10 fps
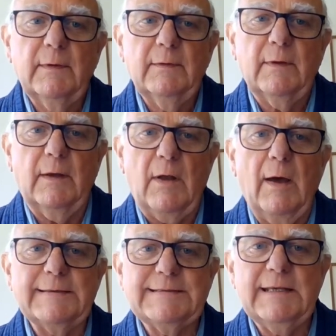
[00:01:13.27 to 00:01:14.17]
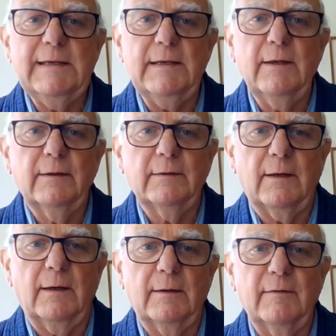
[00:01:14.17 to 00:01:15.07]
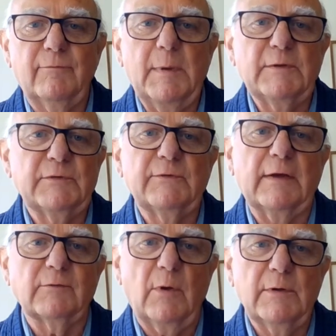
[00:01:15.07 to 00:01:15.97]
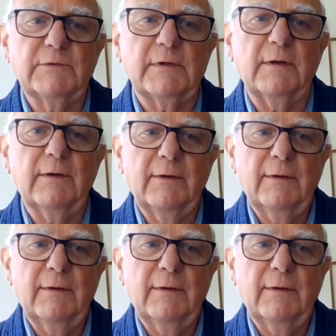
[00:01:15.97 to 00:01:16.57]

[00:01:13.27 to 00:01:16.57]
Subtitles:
And IT, information technology,